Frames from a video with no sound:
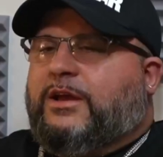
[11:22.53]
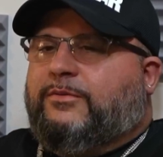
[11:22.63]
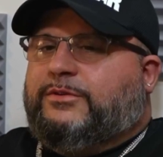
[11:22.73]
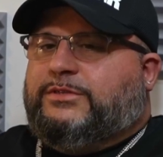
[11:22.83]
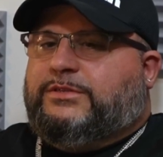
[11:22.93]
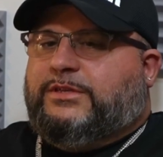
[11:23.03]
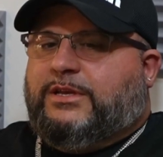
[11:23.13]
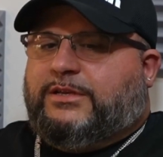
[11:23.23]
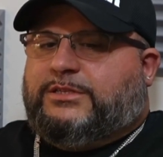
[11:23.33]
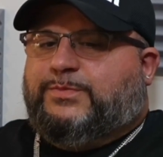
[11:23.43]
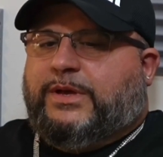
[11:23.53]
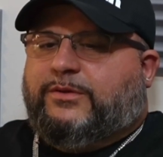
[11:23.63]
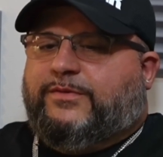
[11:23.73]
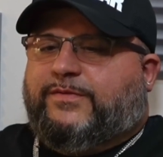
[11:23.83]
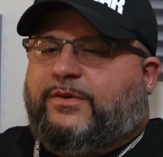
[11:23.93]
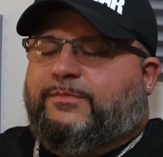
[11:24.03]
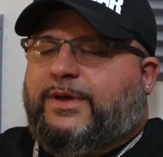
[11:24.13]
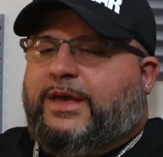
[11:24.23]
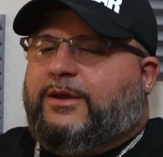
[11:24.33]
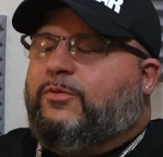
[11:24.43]
was expelled from
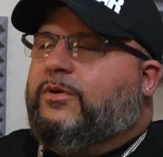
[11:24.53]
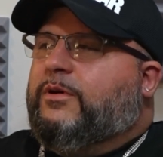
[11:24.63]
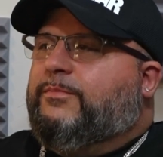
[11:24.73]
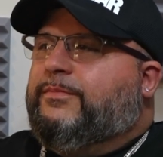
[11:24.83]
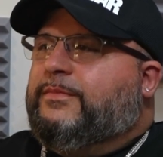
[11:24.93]
Agawam